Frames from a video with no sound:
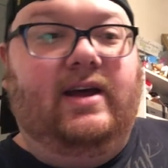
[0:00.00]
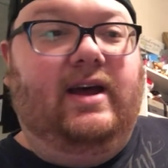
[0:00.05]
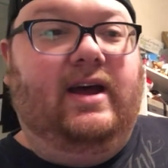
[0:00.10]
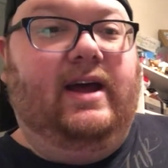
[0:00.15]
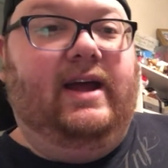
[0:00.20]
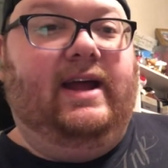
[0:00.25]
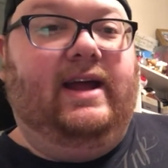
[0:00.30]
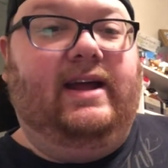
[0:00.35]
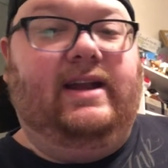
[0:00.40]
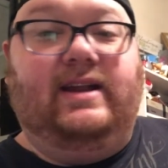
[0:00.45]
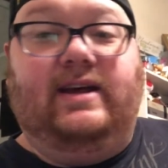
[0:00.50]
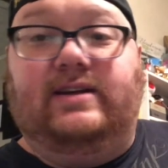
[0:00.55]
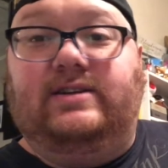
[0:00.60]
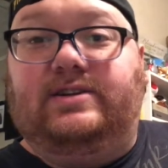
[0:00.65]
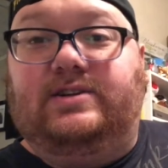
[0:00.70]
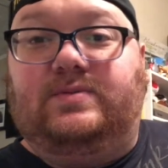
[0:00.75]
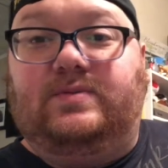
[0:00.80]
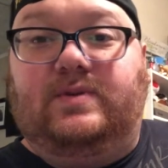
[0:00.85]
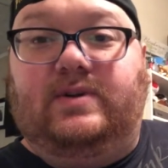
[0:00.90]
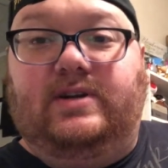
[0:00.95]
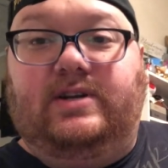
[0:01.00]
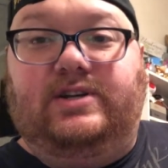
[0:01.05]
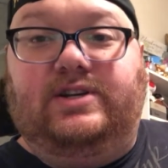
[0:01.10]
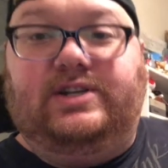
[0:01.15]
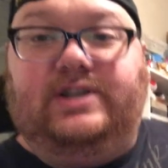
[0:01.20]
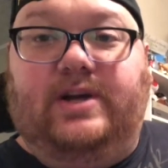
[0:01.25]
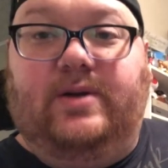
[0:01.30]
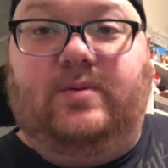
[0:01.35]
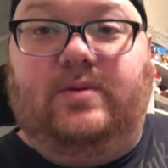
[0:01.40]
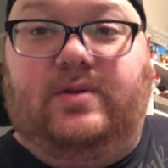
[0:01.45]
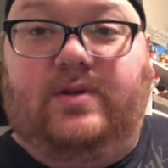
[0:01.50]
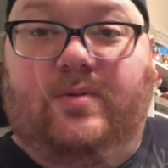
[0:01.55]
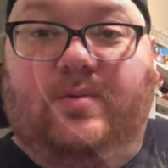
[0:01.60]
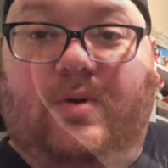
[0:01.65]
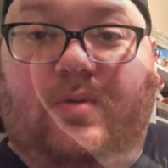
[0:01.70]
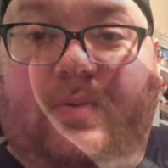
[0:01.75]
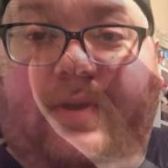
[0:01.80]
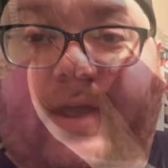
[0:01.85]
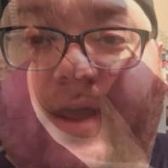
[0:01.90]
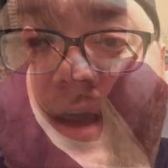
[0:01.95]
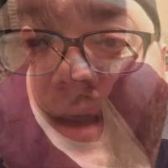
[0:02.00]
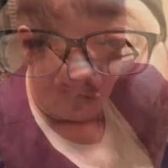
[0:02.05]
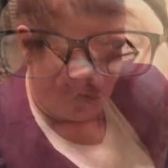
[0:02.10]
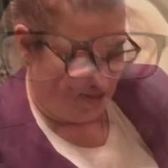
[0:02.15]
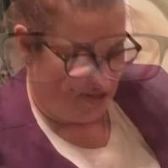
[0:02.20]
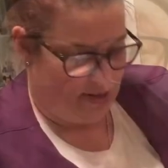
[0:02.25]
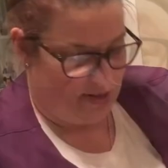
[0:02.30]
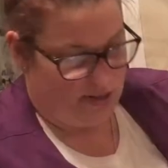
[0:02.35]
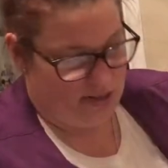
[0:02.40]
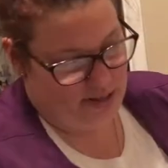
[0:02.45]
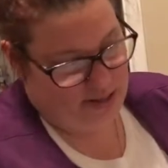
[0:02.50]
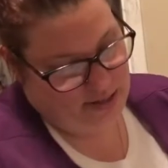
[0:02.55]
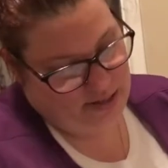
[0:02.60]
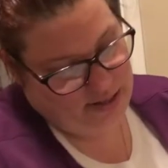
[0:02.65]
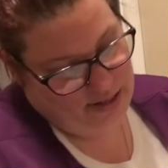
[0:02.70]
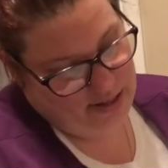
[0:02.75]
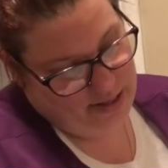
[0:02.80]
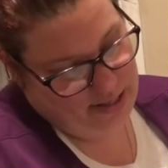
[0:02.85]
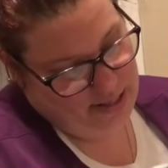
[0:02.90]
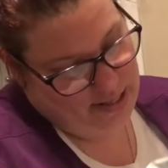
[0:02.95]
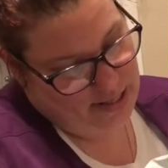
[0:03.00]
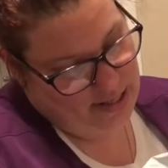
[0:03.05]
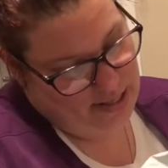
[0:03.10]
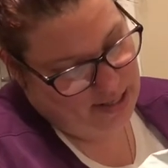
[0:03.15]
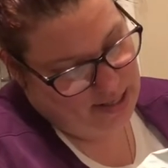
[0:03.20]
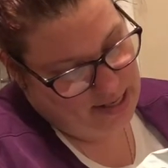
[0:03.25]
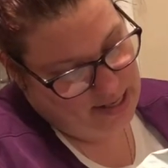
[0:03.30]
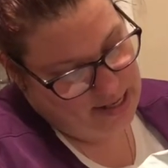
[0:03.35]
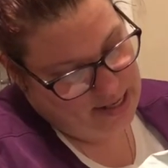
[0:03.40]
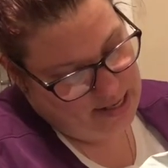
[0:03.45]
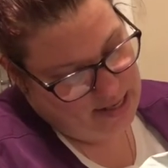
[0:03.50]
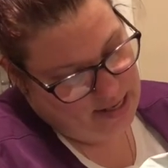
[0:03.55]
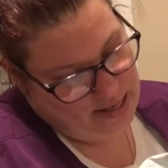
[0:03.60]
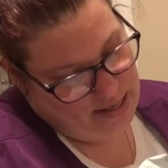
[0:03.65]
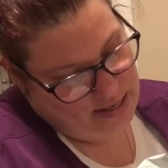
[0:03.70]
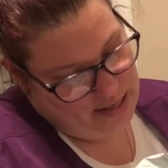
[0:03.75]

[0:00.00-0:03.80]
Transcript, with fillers: And I just wanted to share with you what we got. Ash can figure out what this is.